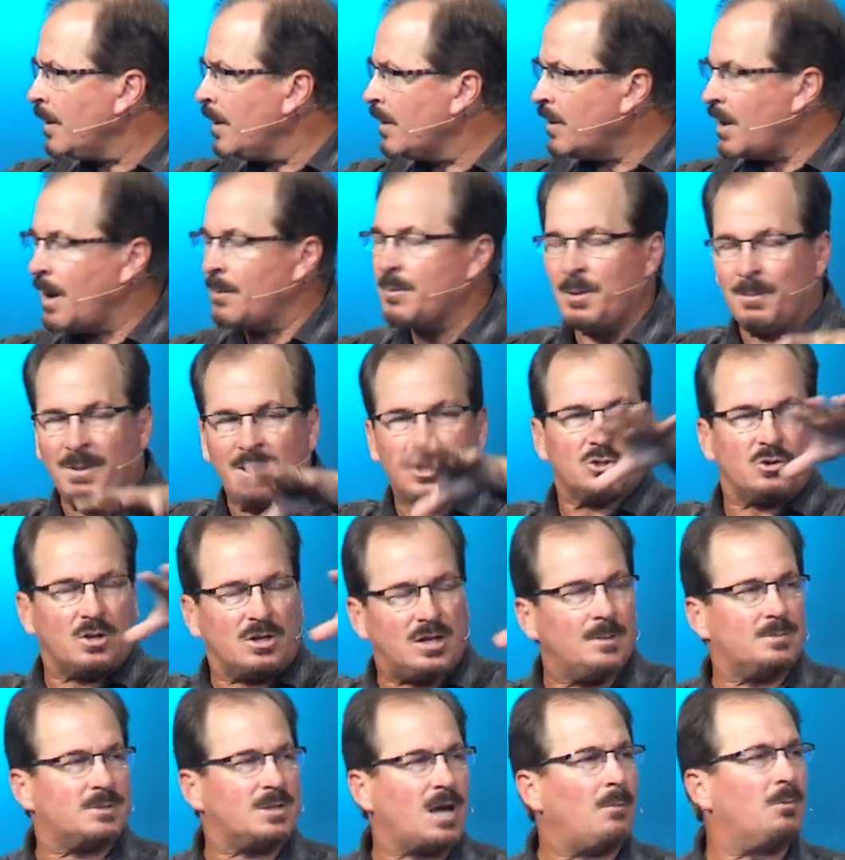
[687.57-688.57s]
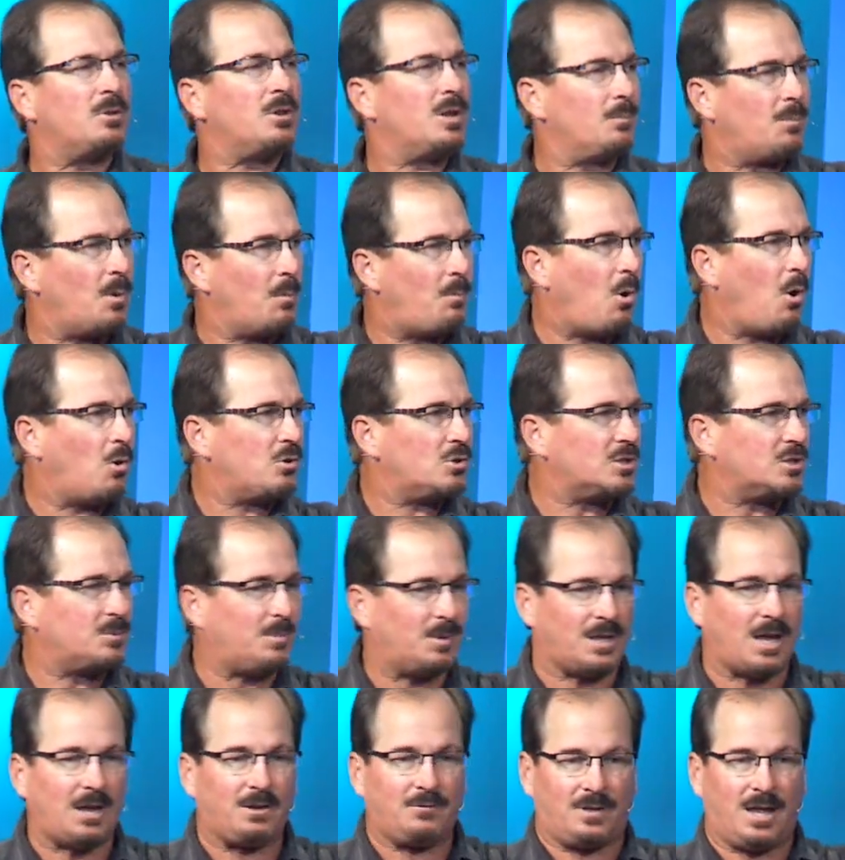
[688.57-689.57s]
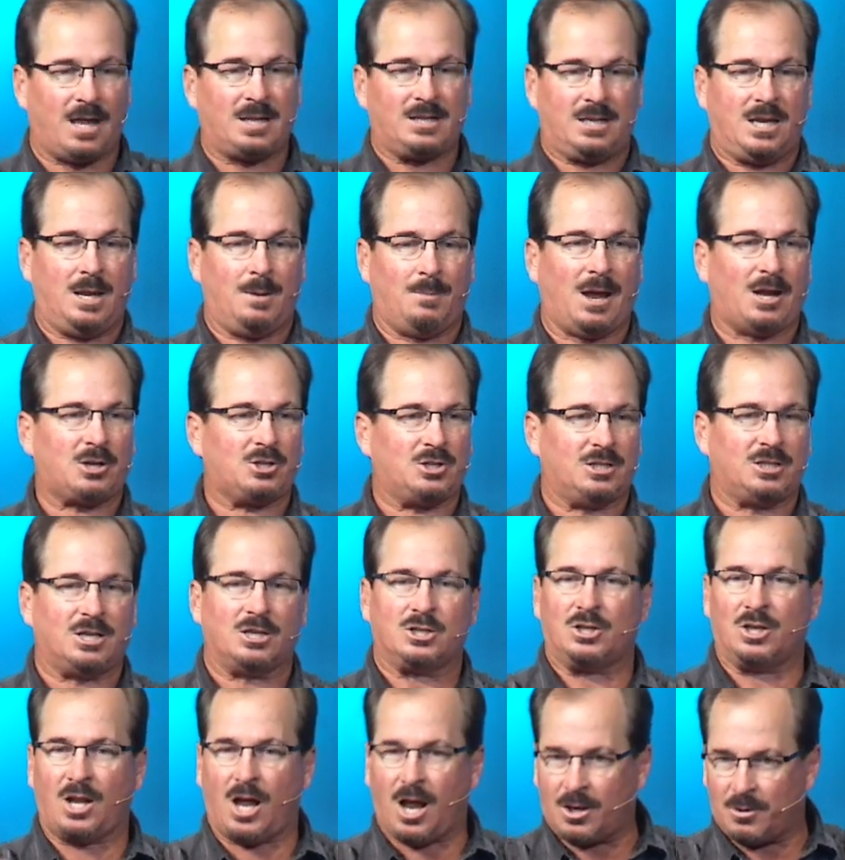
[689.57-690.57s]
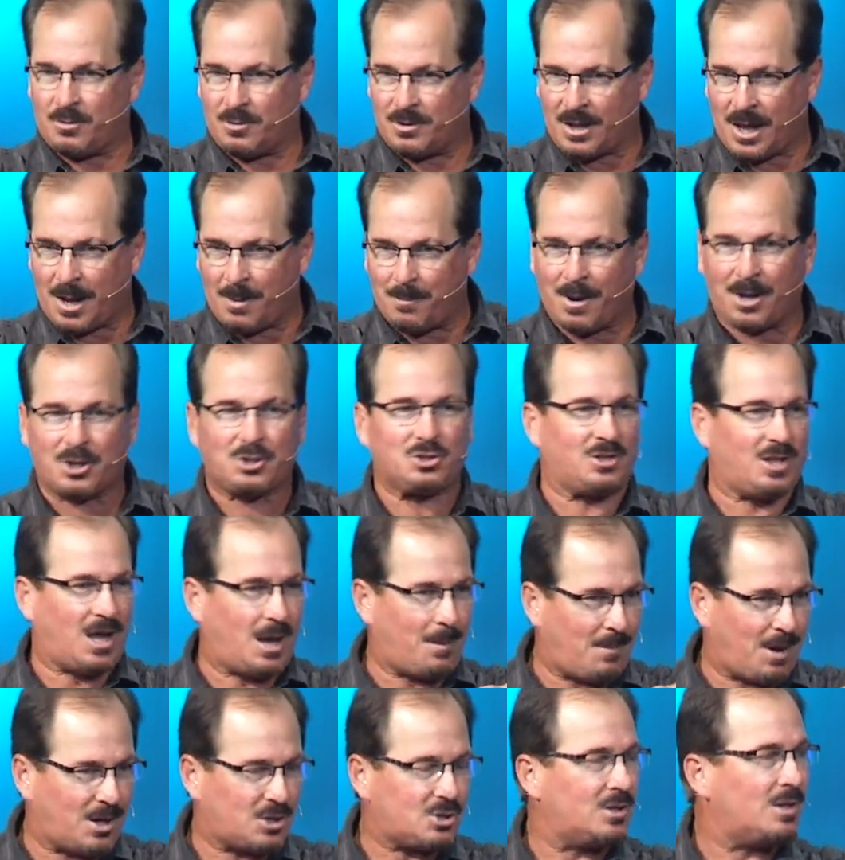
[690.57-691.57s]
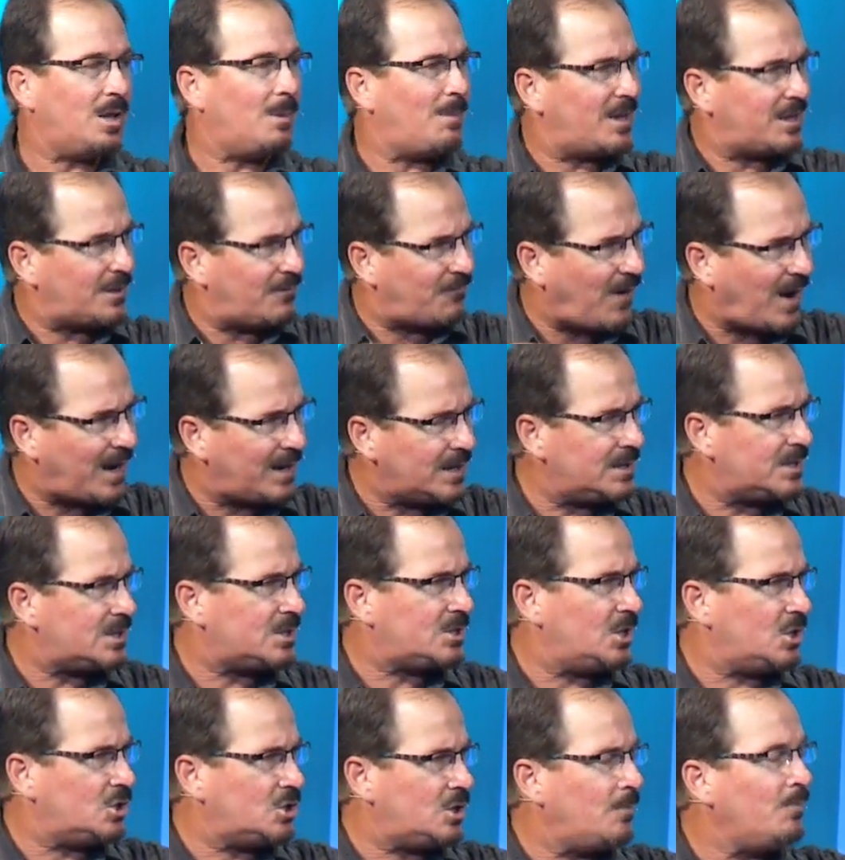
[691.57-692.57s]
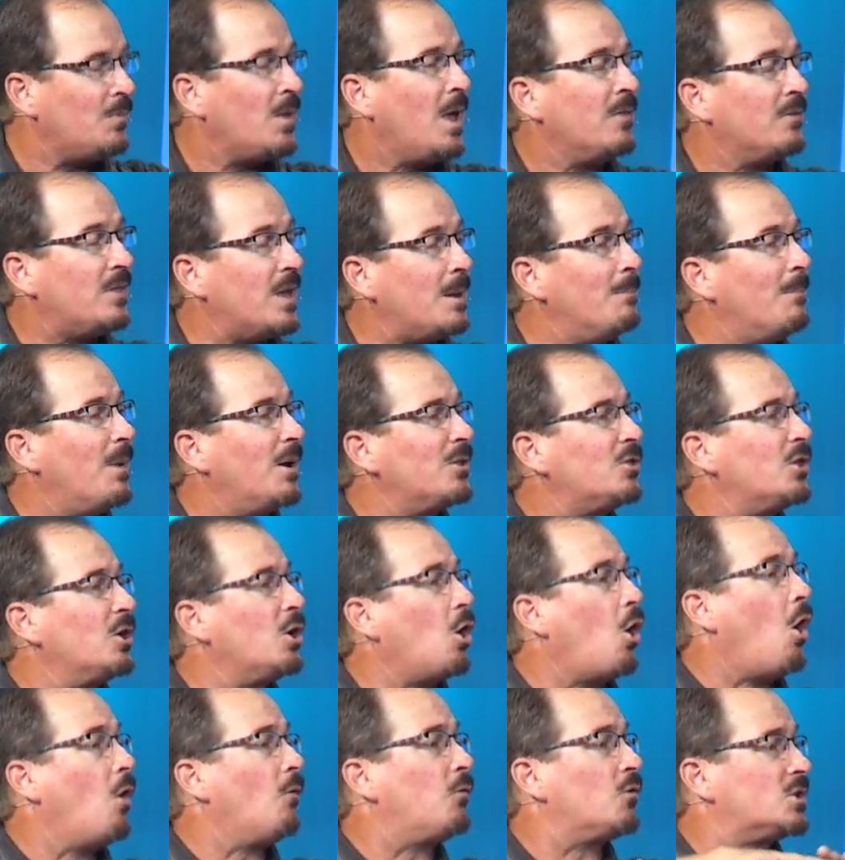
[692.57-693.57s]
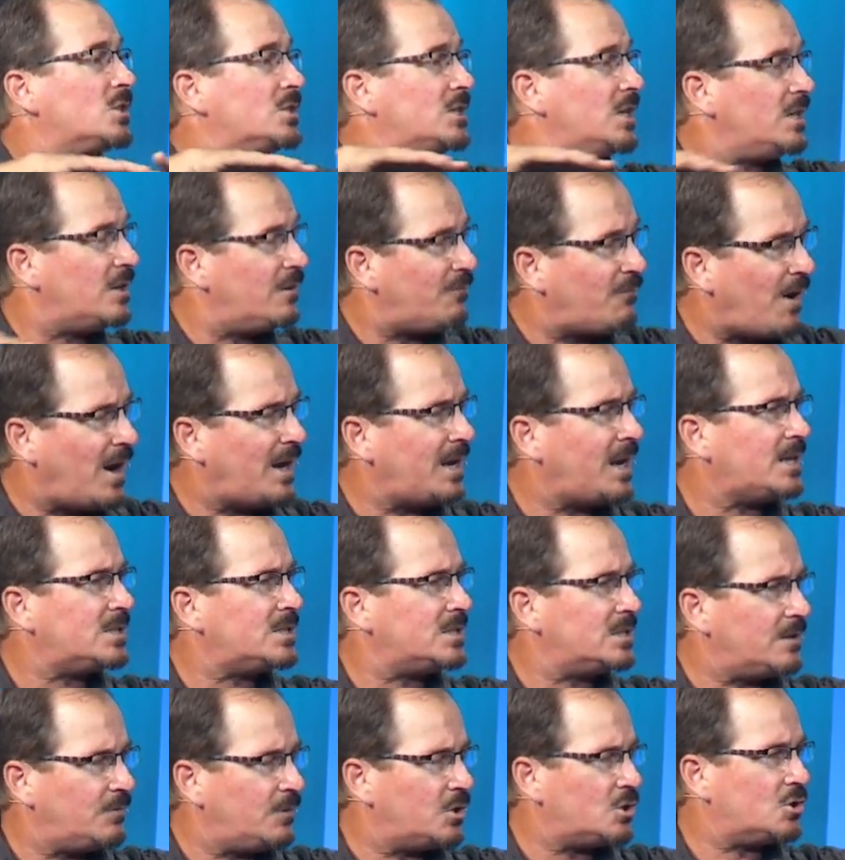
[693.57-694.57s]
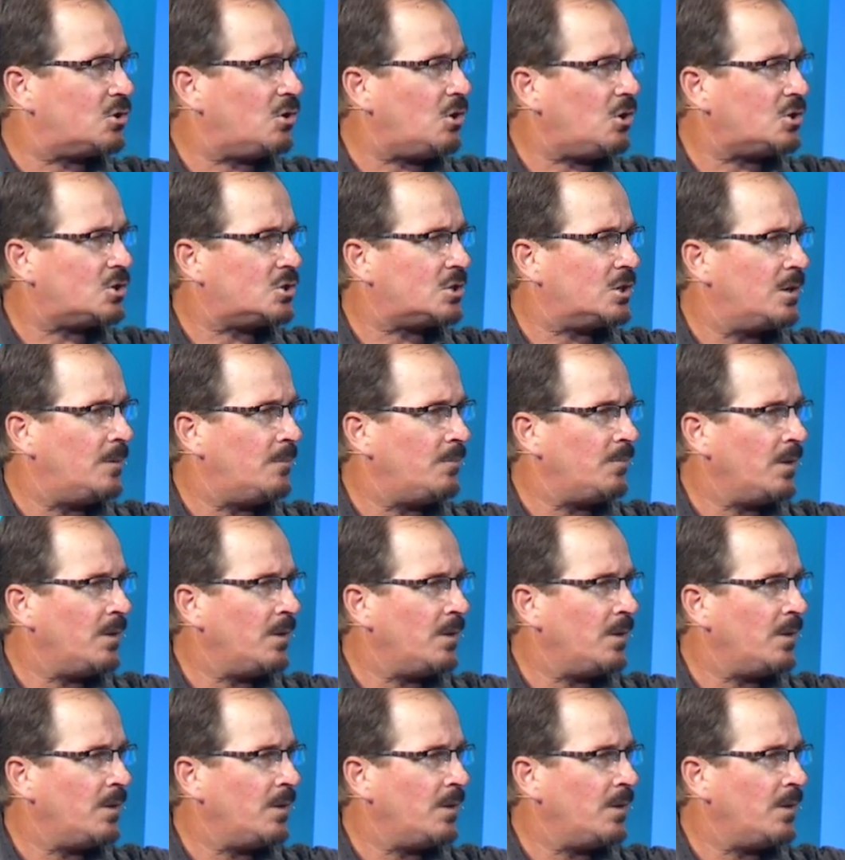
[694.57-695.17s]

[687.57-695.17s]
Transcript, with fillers: The ministry teams come with their proposals, but that, that team actually says not that much, that much, and they make the final decision. They monthly oversee the finances of the church.